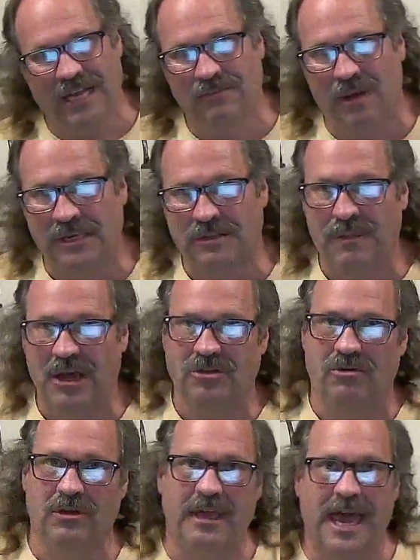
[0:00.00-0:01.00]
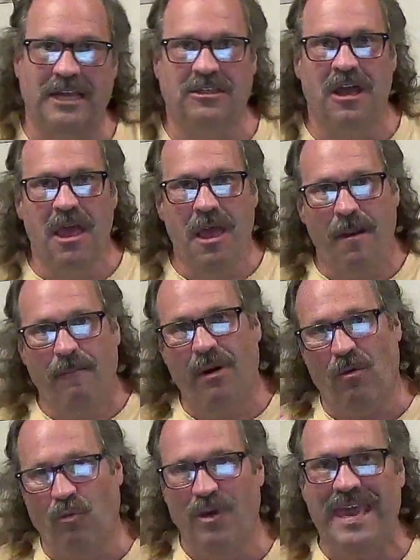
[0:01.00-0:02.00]
as my special guest,
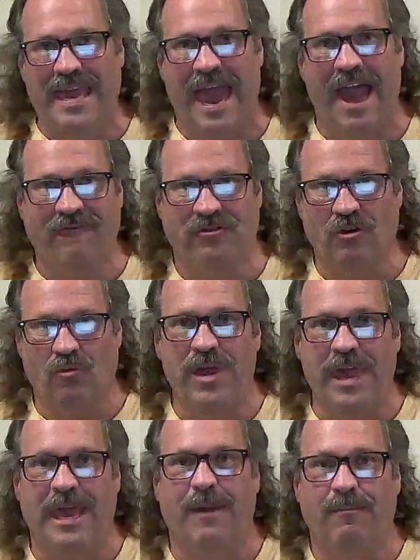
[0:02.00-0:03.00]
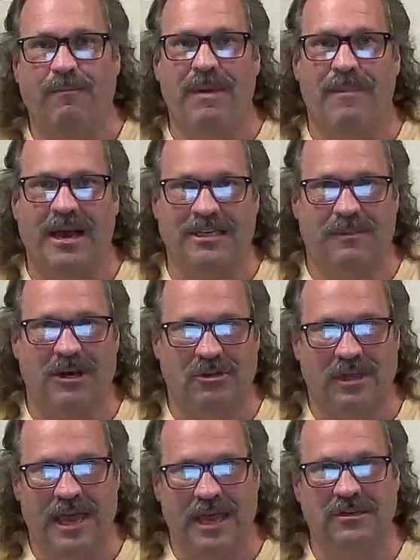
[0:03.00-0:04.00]
but week after week, be my
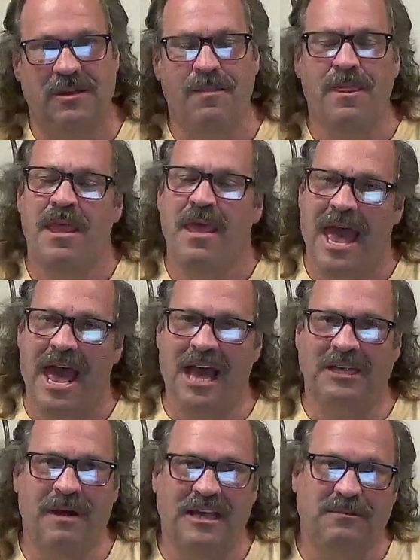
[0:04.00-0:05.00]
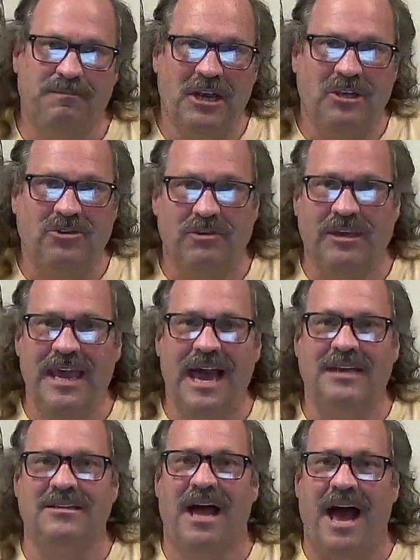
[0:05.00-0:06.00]
special guest. As my special
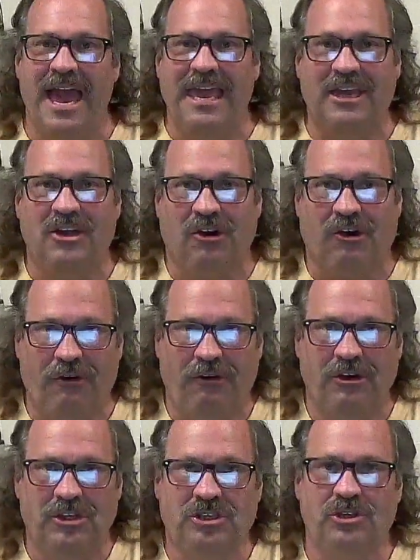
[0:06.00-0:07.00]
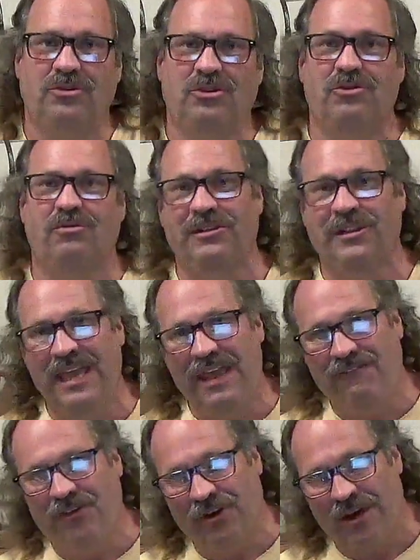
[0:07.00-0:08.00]
guest, I encourage you to
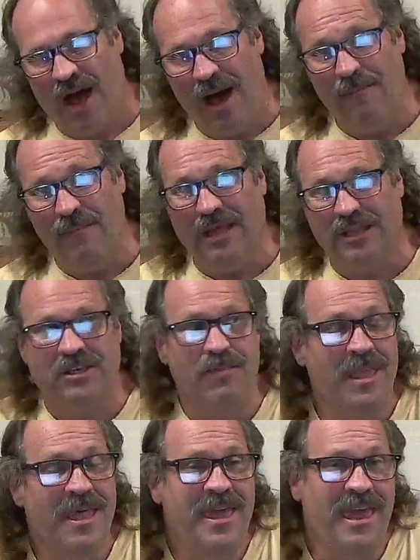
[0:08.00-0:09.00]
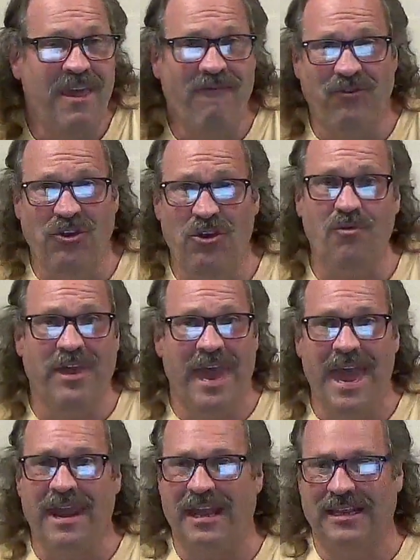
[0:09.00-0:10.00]
leave your comments. If you
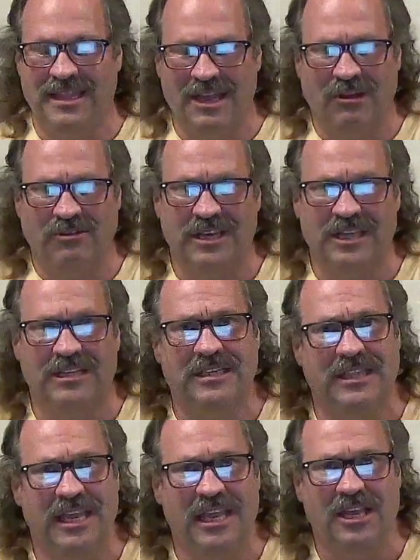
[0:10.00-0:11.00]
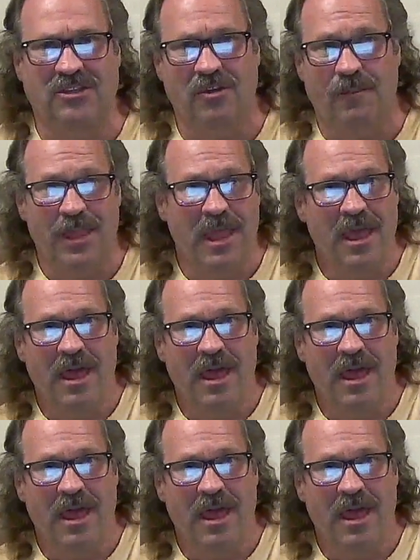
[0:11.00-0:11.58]
can, I think I'll say this at the end too,